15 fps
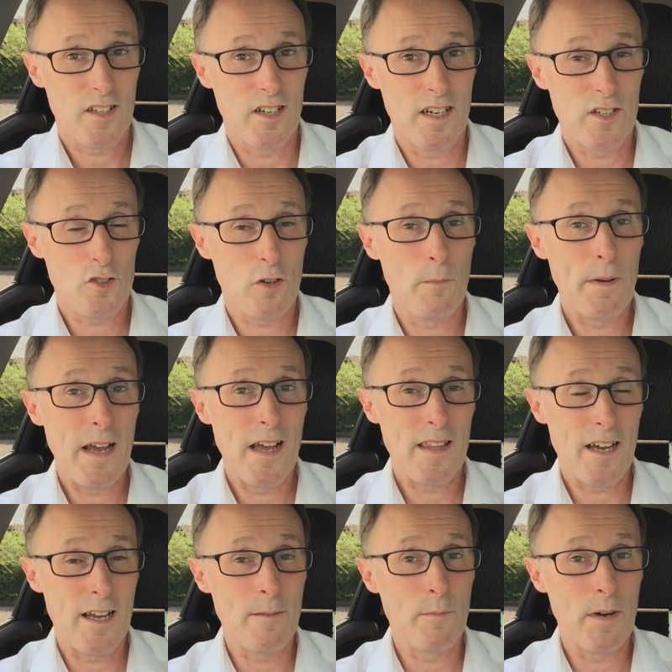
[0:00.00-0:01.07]
All right, so bear
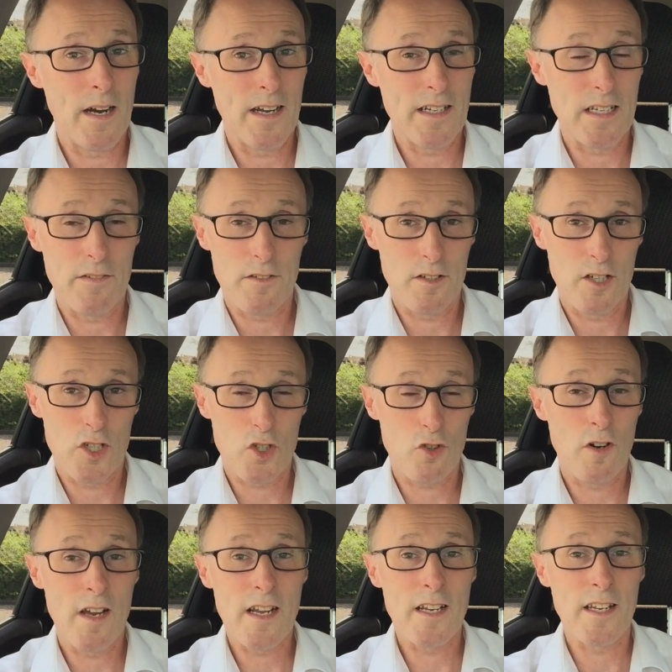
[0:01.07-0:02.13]
that in mind. If they're a
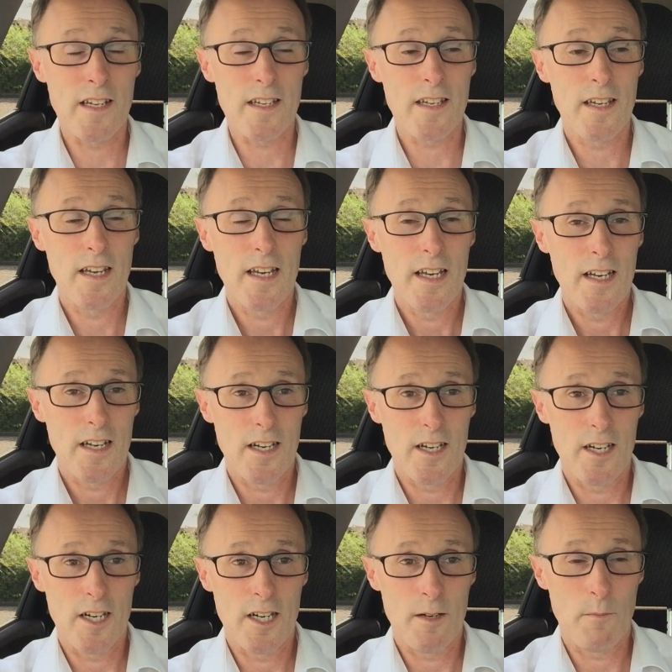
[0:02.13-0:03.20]
trainee,
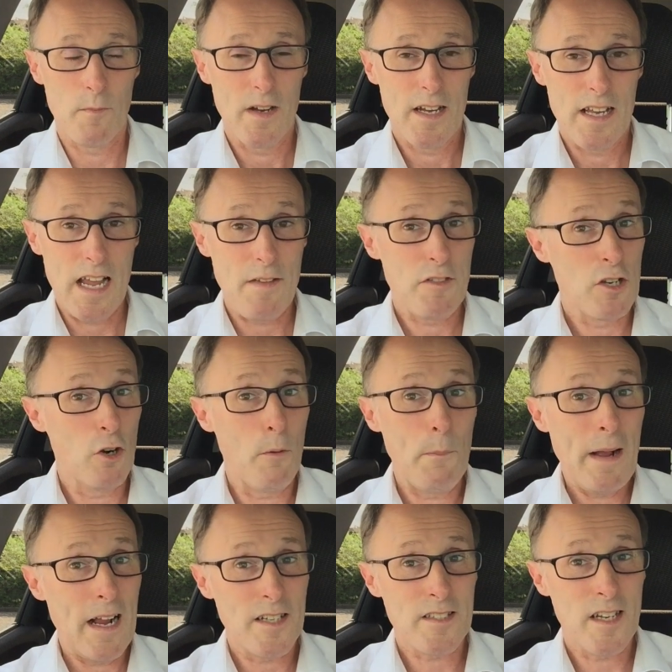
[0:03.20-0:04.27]
if they don't
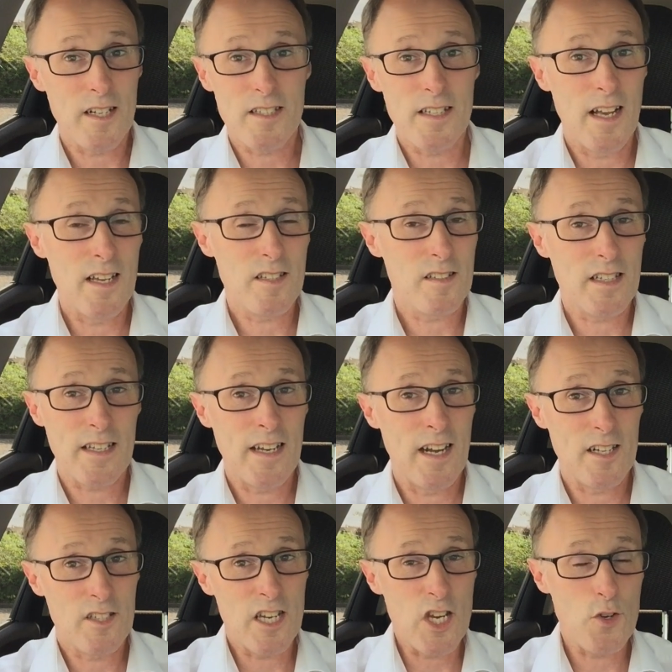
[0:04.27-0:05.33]
pass that test, they
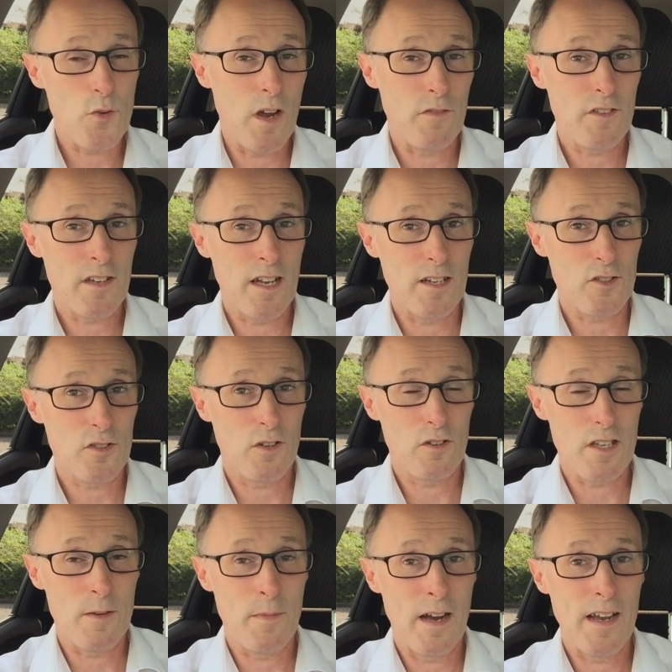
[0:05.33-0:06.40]
can't teach you after that. So
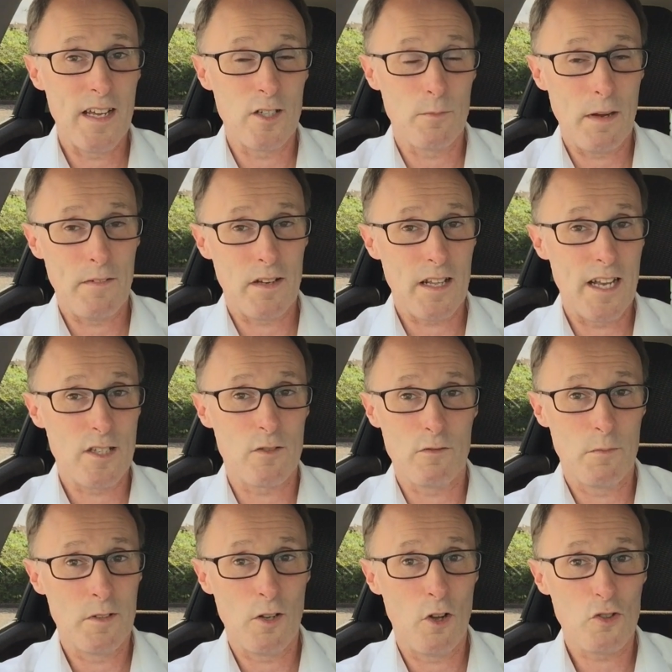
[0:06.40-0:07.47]
you might end up having lessons
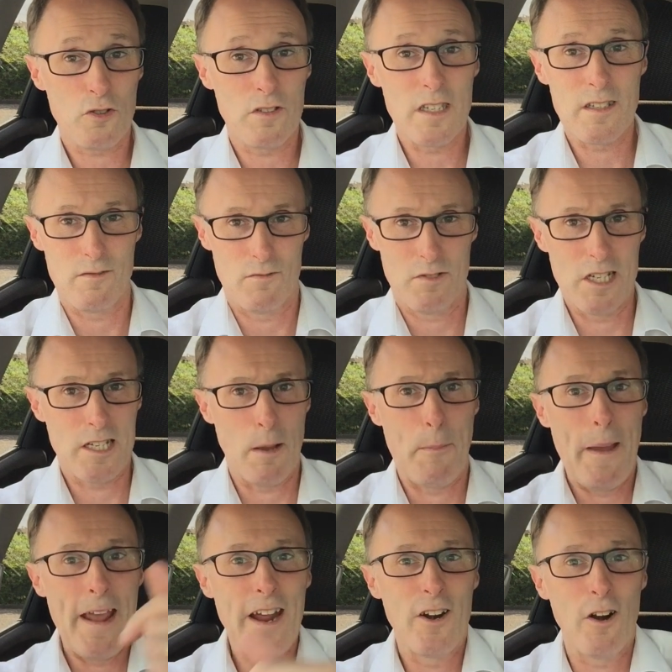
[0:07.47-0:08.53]
with them, and all of a sudden they
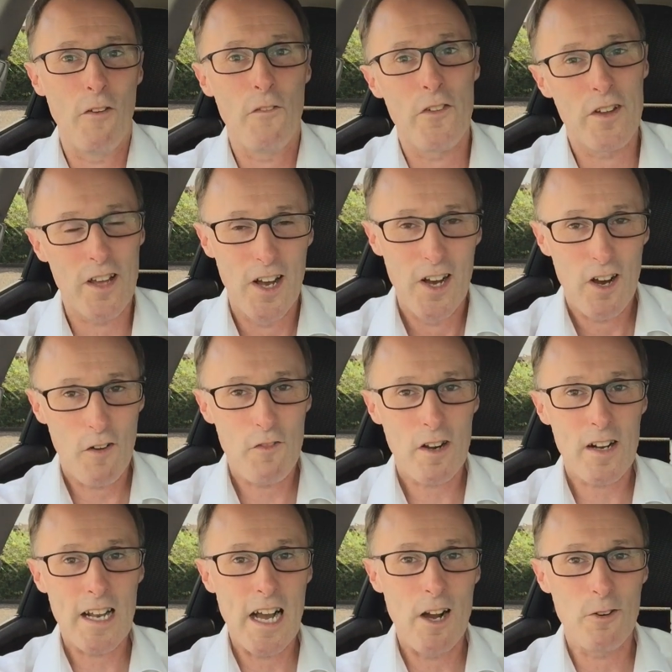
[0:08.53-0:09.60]
disappear off the
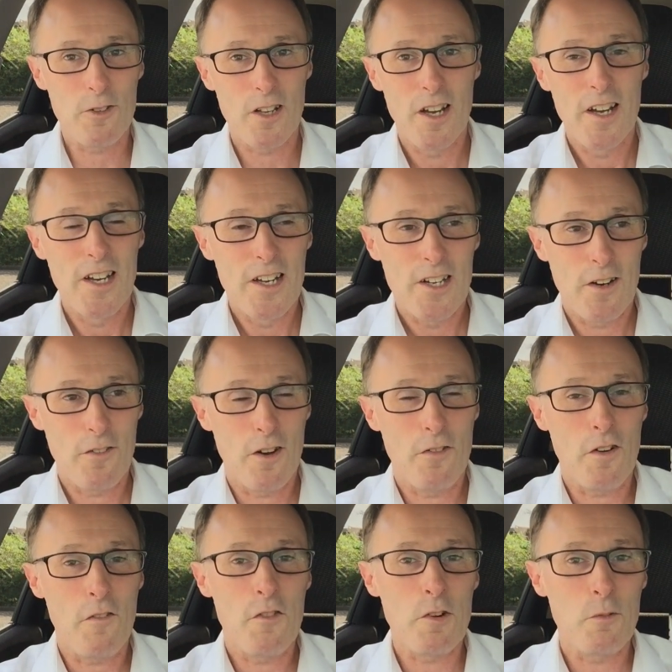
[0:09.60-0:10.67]
cloud
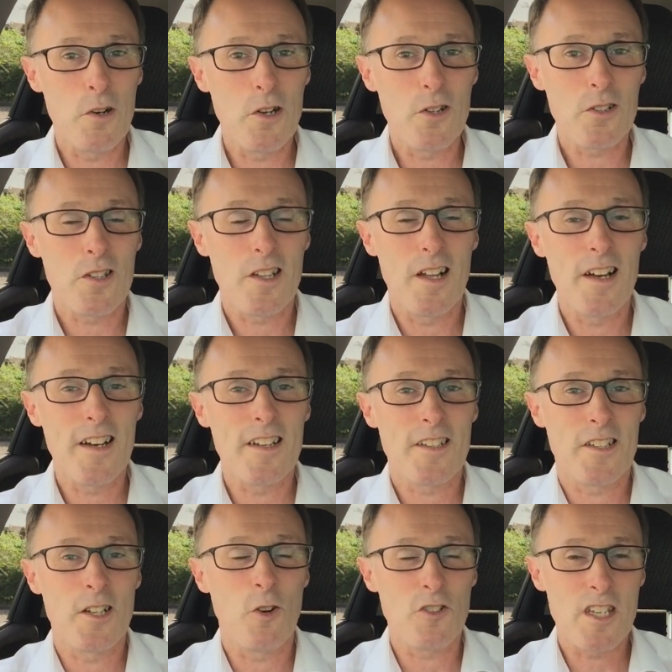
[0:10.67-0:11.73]
of the world. Like
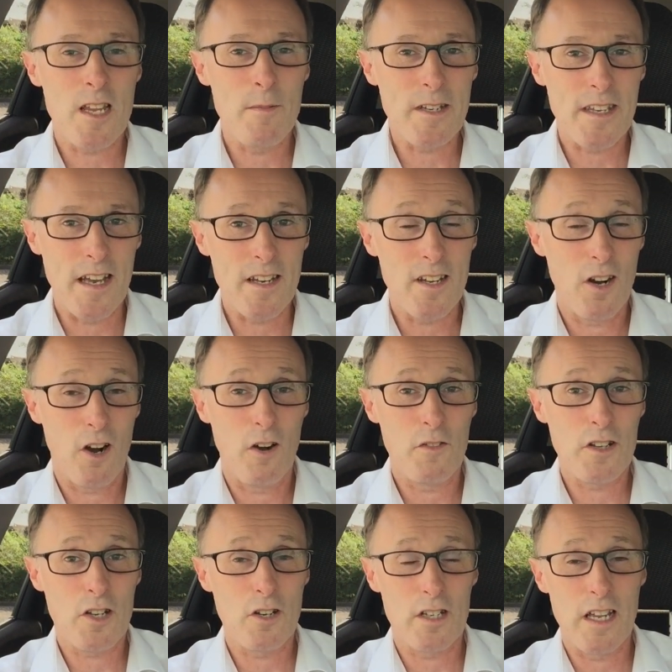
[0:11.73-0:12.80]
that. You don't see them again, or
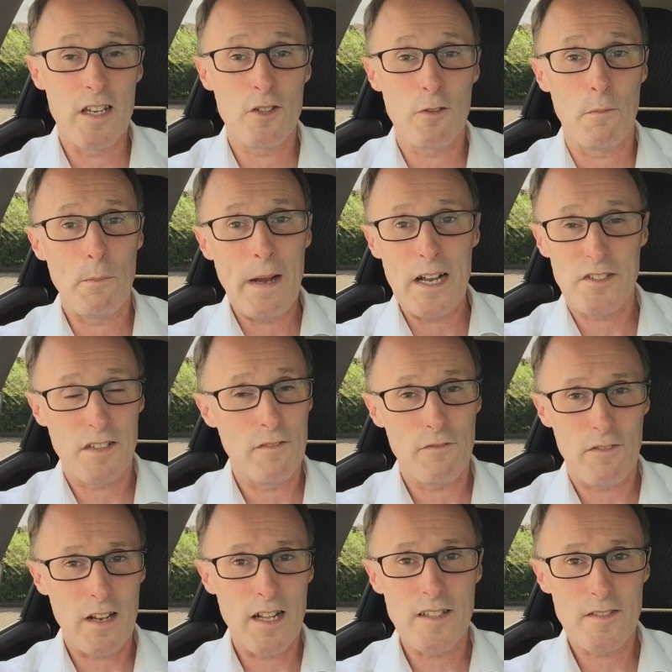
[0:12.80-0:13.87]
they could end up passing
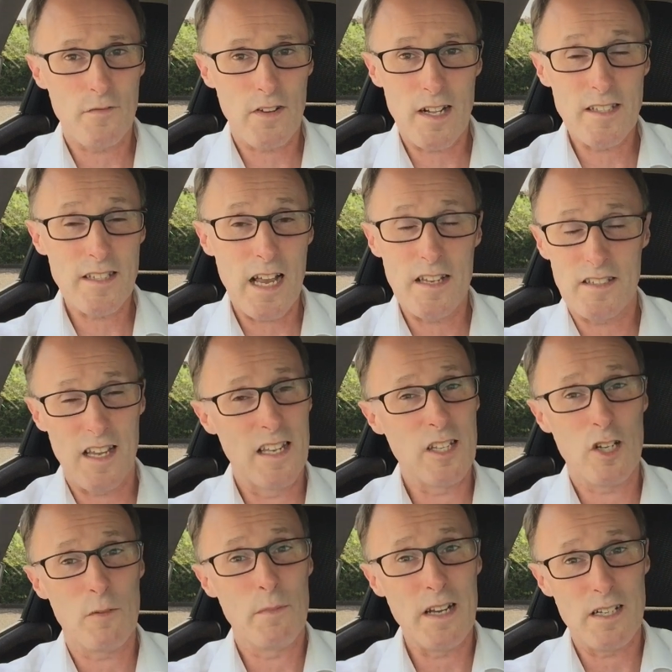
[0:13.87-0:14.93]
fantastic, and
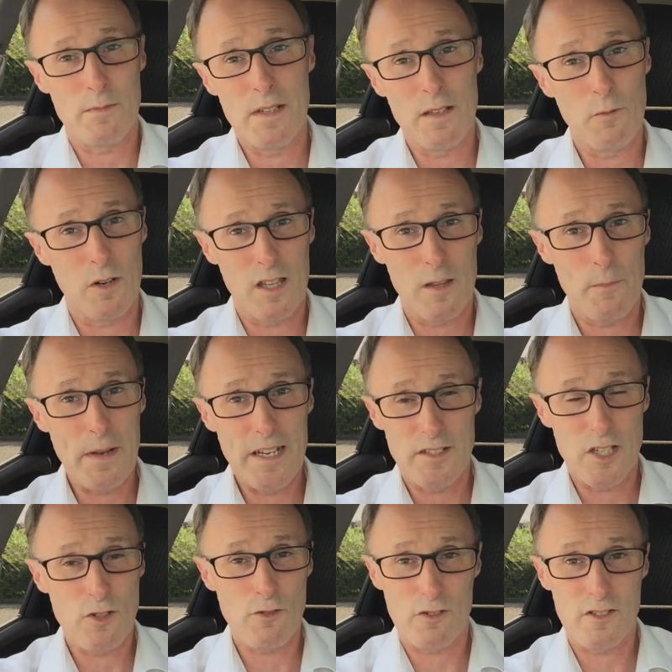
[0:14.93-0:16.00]
they could be actually one of the
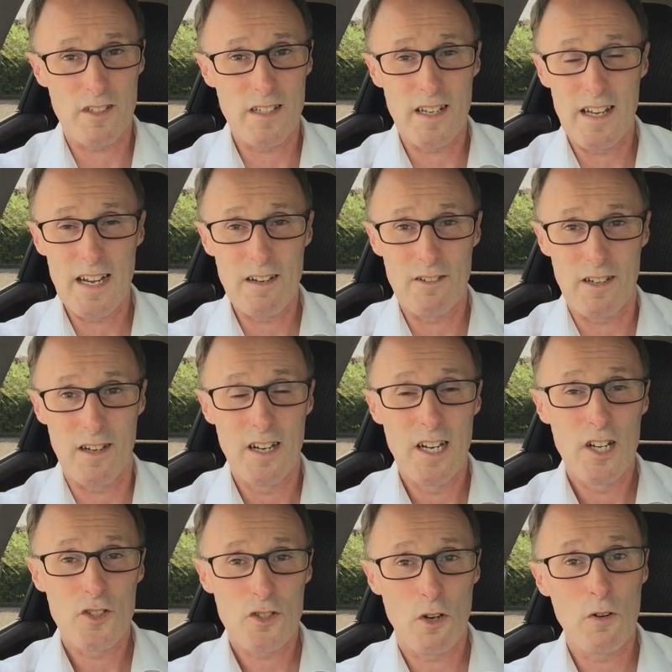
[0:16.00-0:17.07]
best instructors in that area.
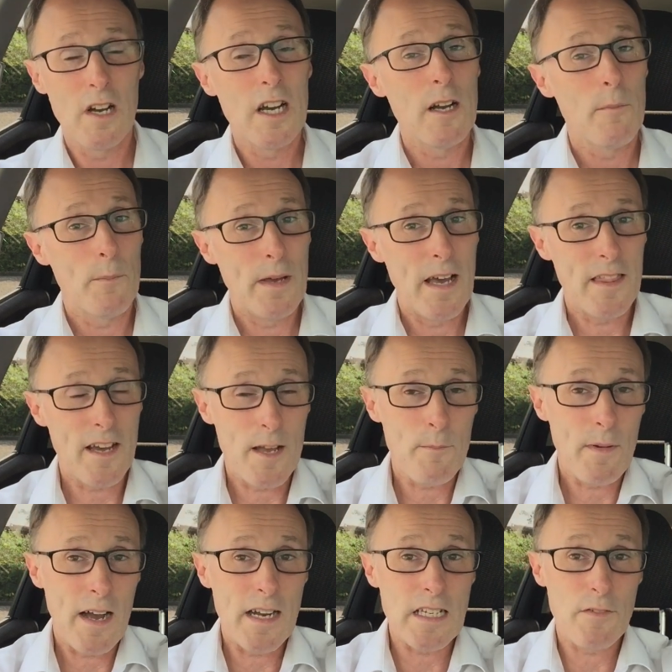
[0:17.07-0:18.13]
So bear that
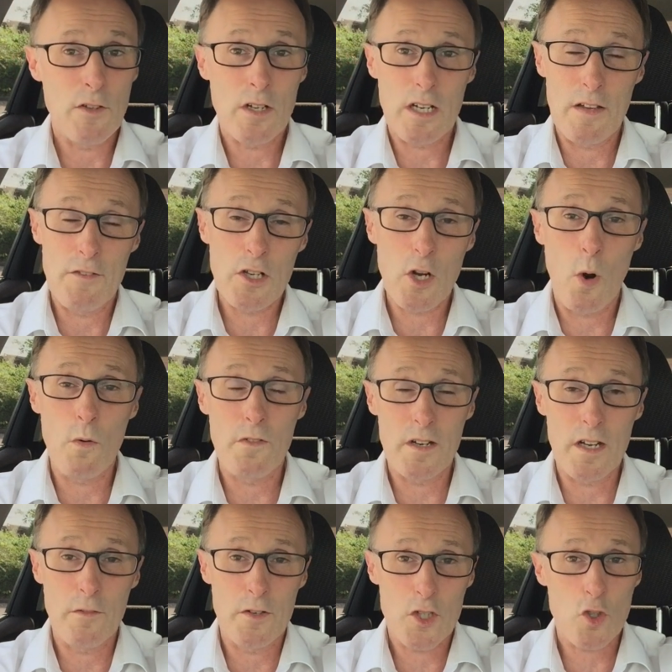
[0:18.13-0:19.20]
in mind if you go over
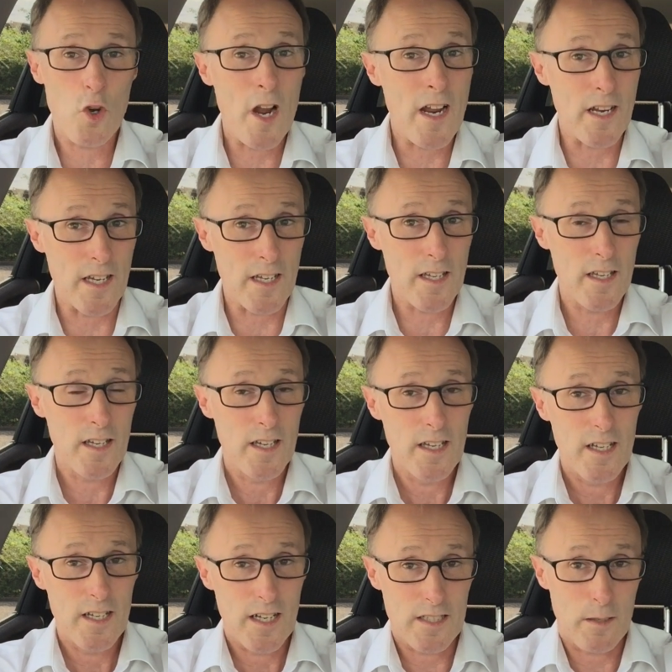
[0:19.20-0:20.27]
a trainee,
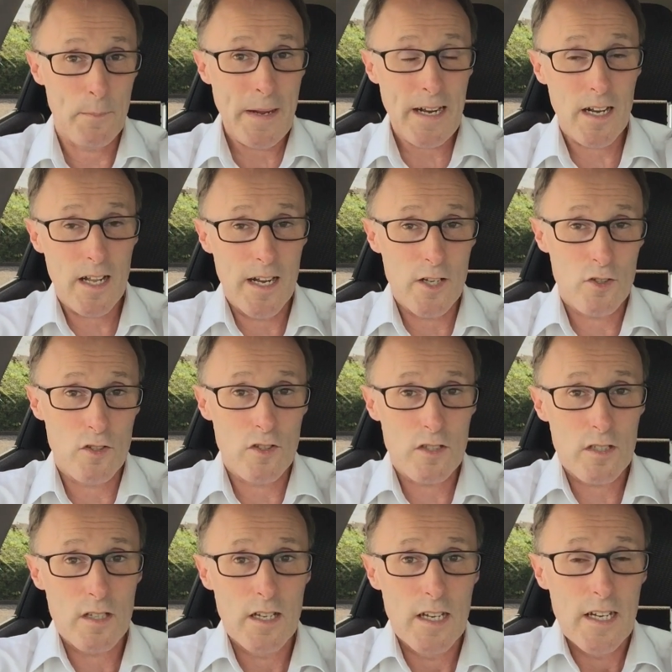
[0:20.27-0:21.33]
that's a pink
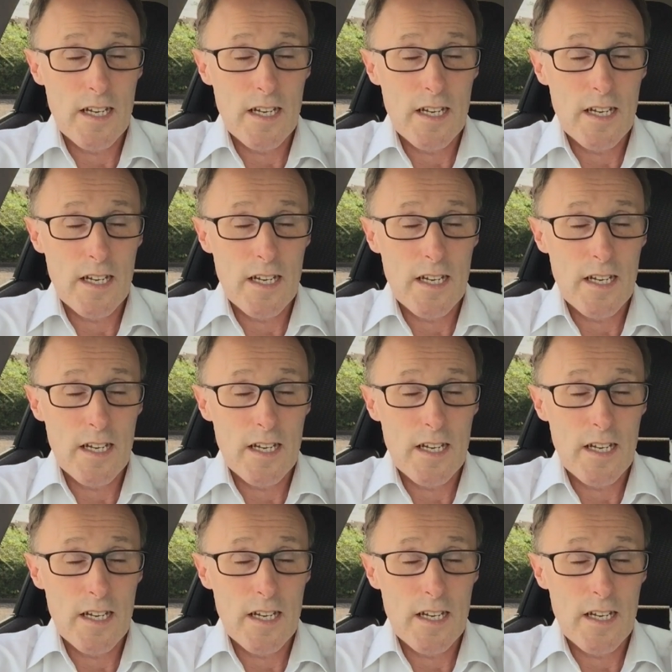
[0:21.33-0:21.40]
license.